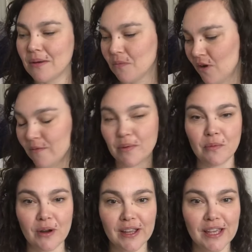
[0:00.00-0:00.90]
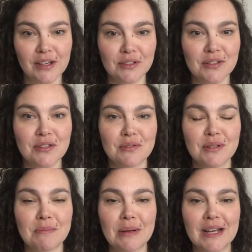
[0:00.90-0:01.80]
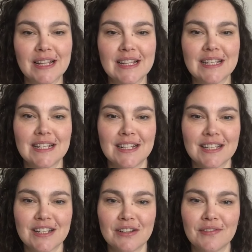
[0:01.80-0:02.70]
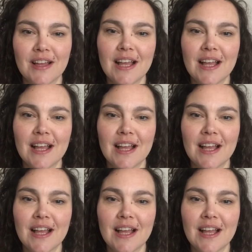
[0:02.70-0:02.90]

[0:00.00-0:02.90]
what I've been working on, some behind the scenes stuff.